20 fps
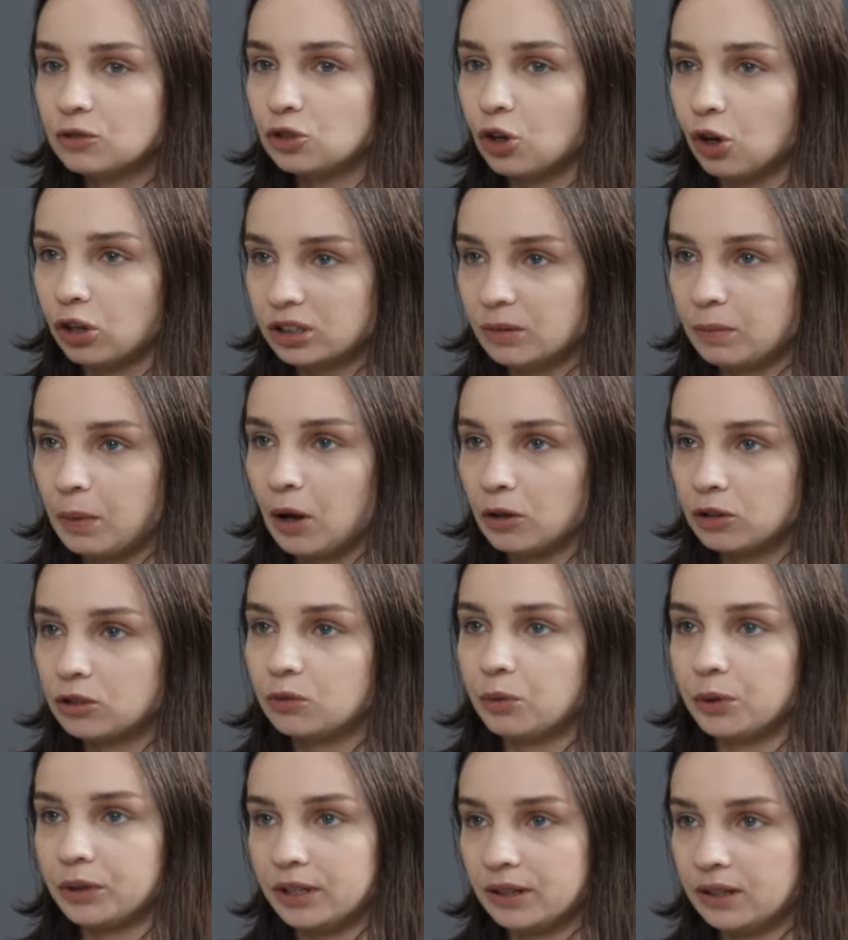thought
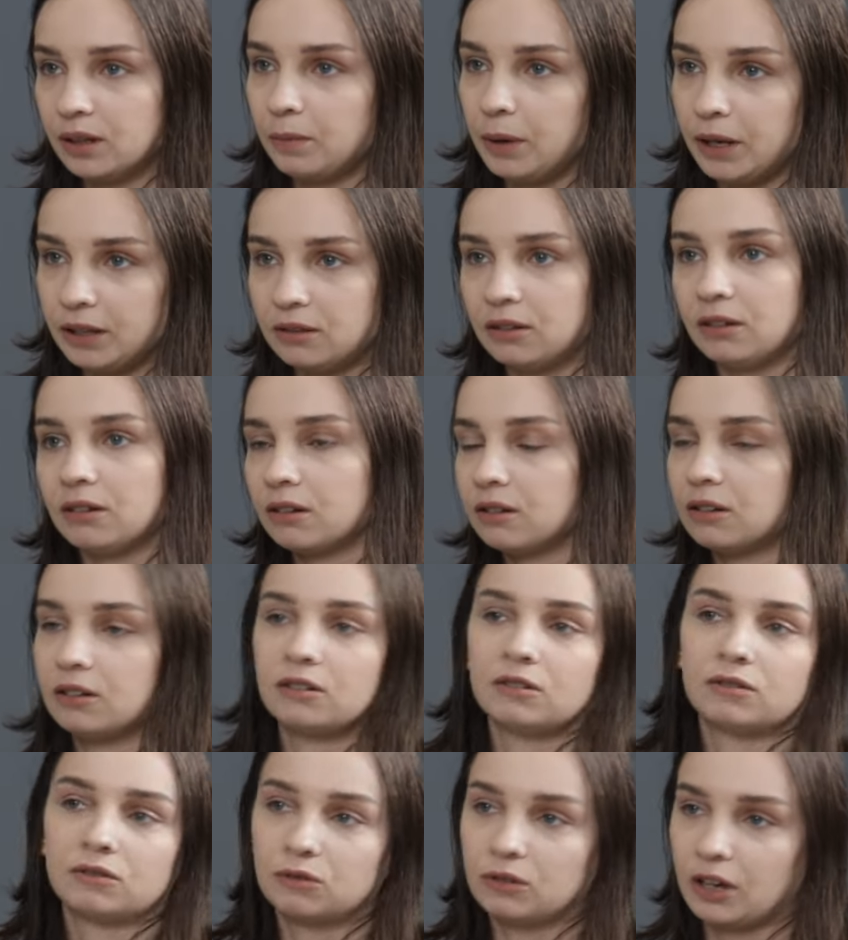about quitting debating
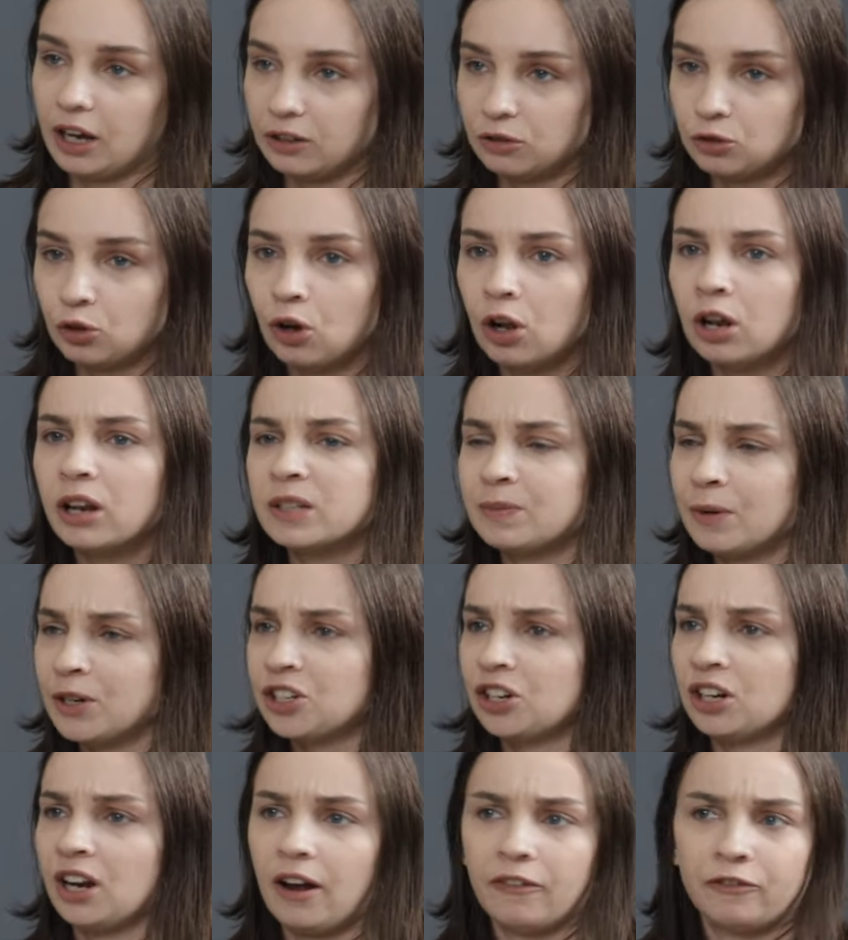at all
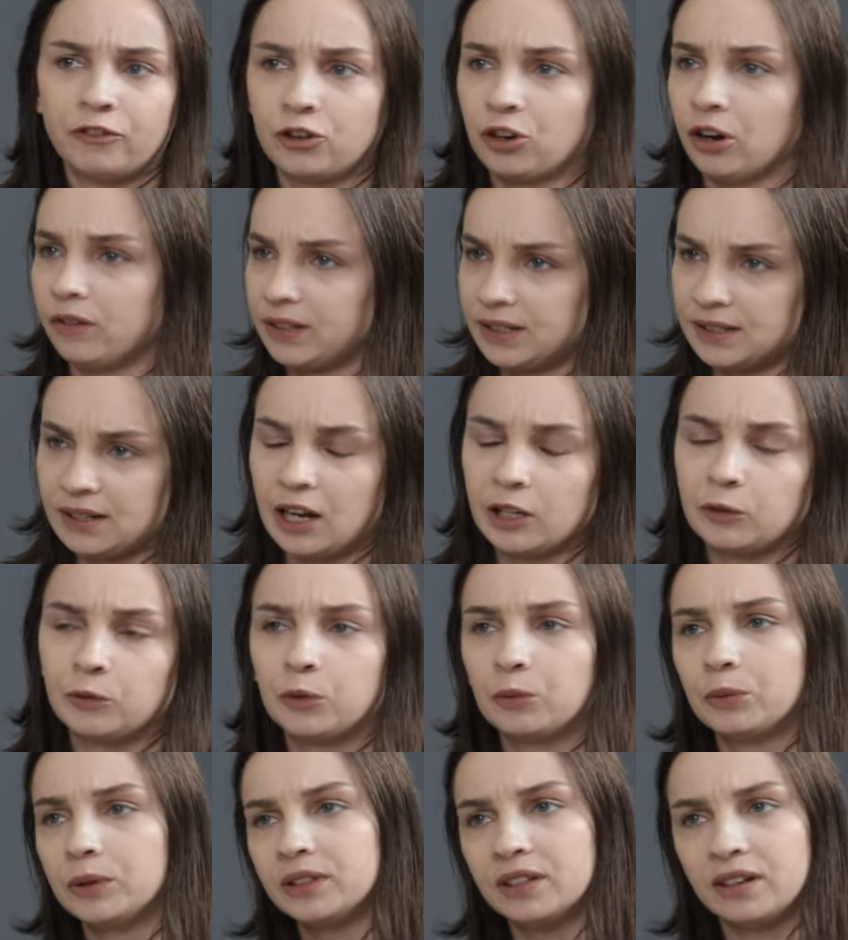especially after novi sad
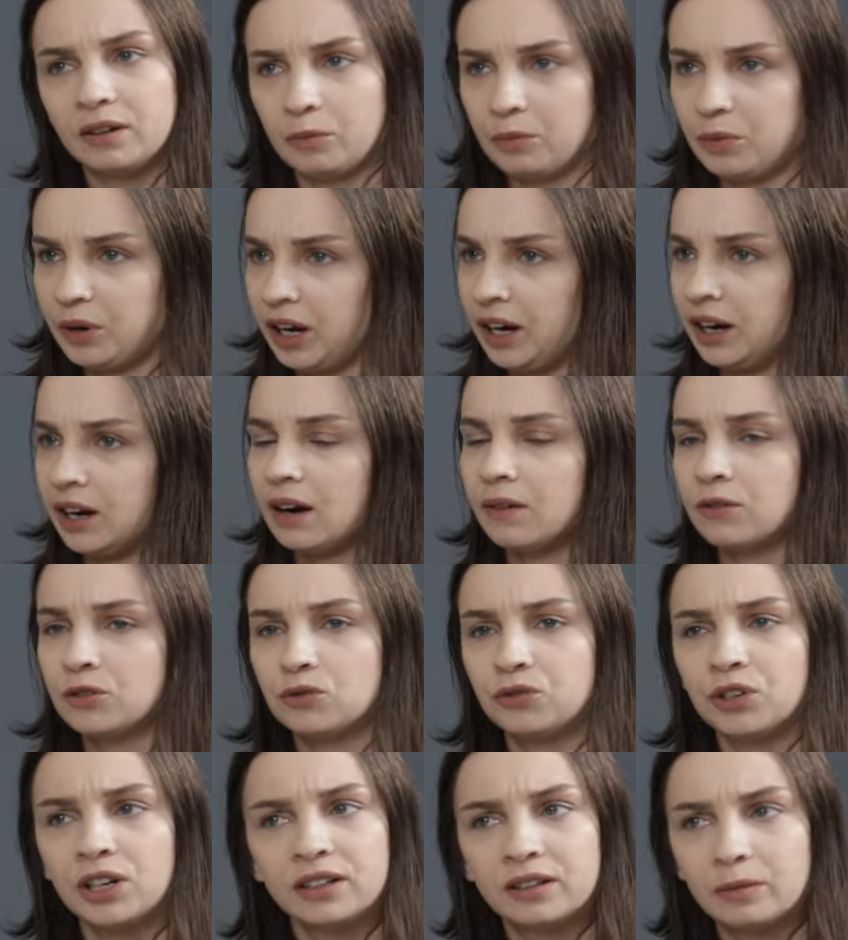when we didn't break i
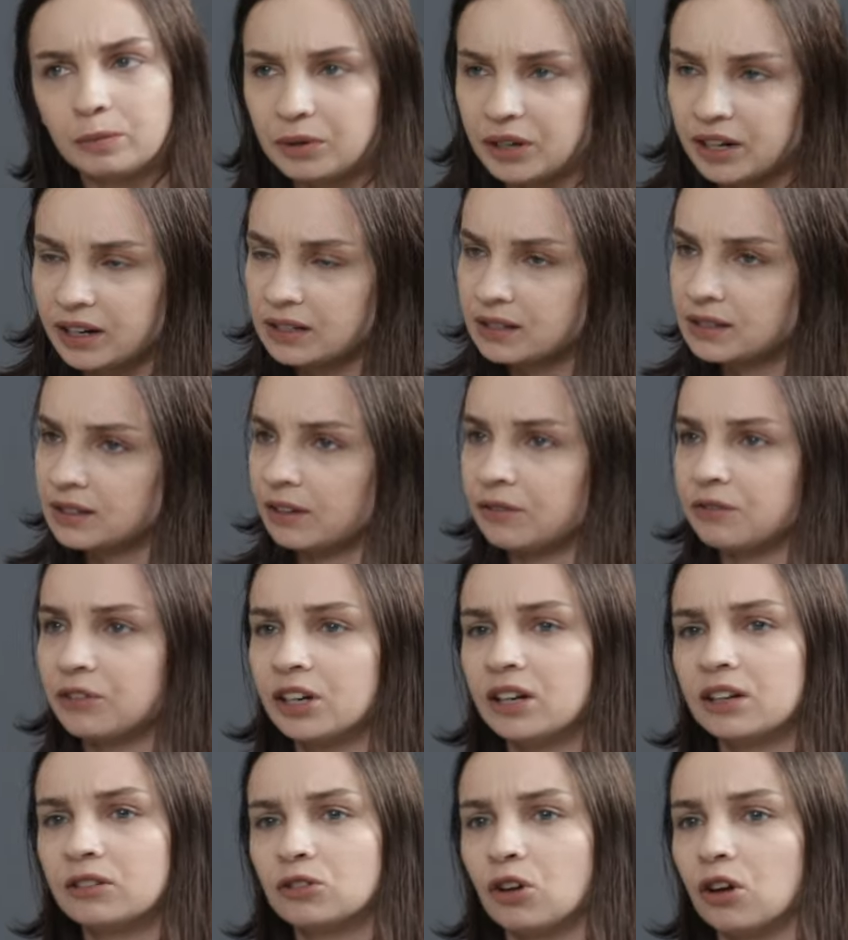was really depressed i
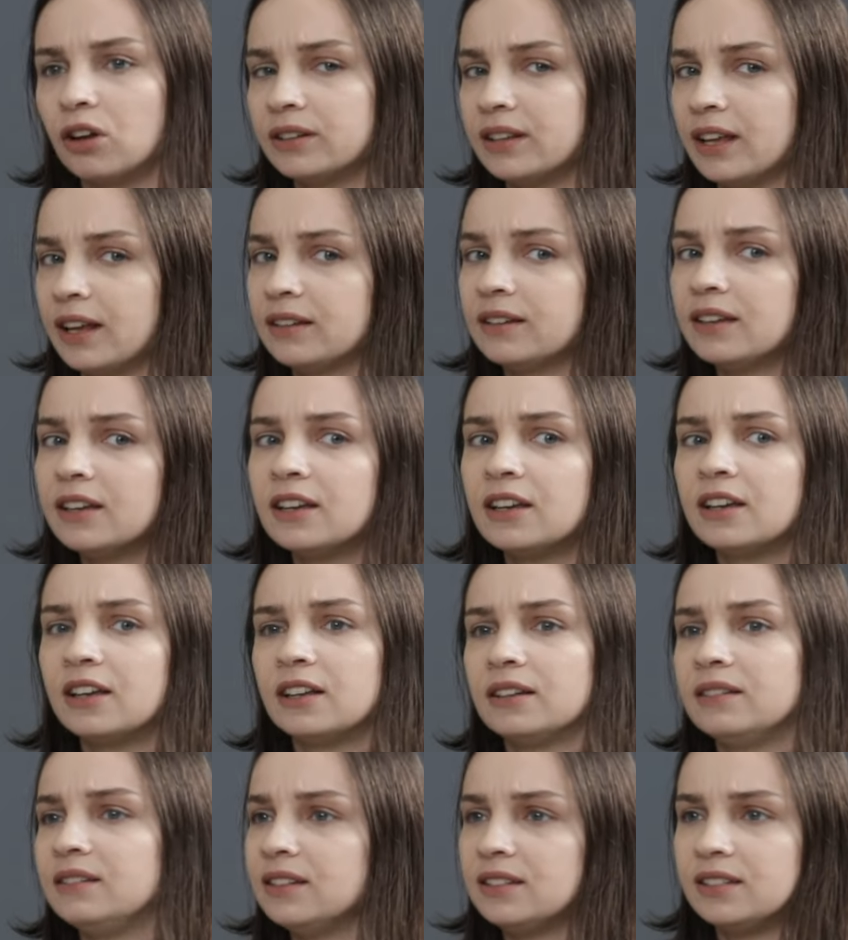really thought that
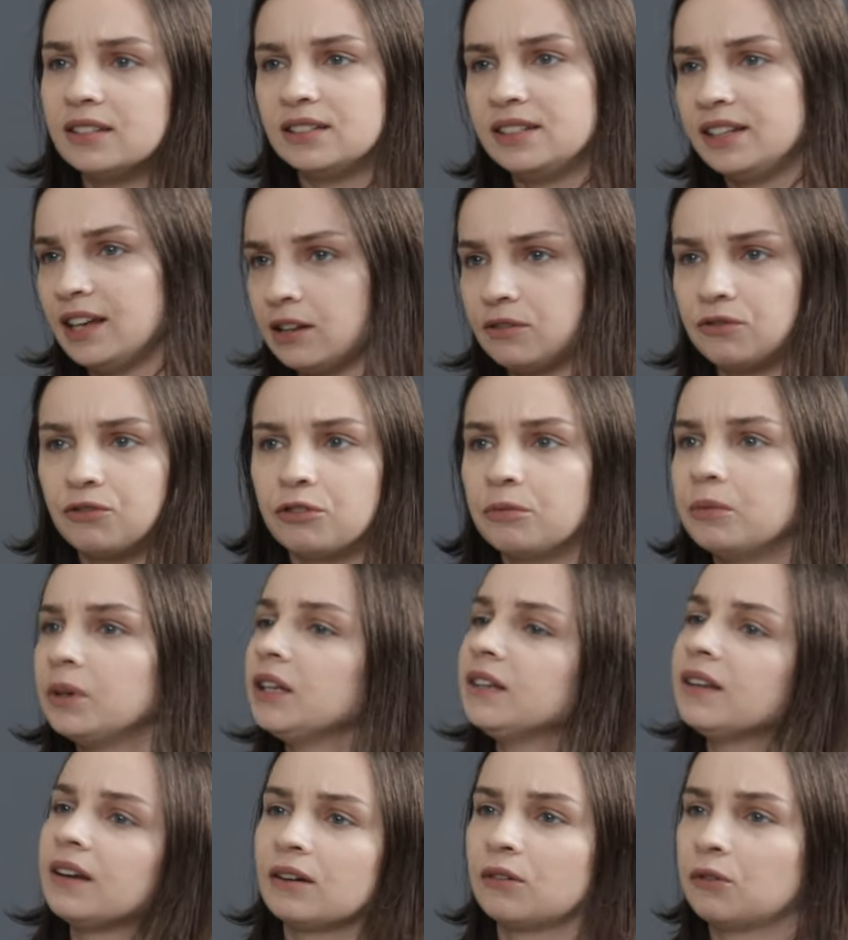this is the end for
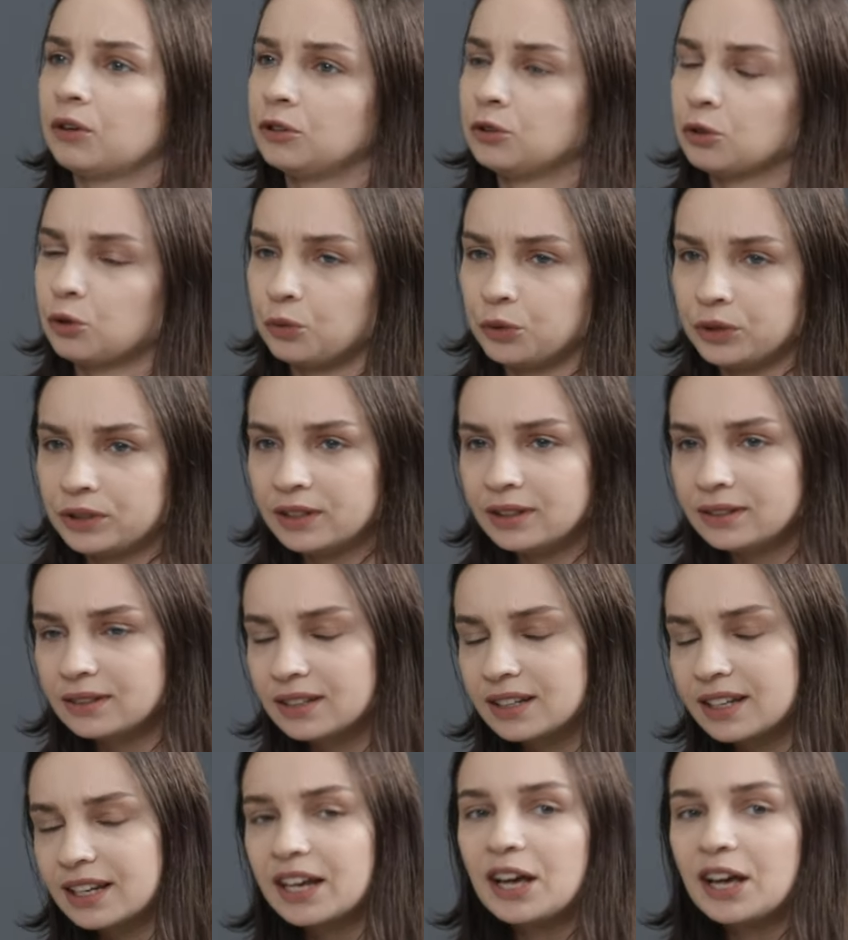me, that I'm going to quit it.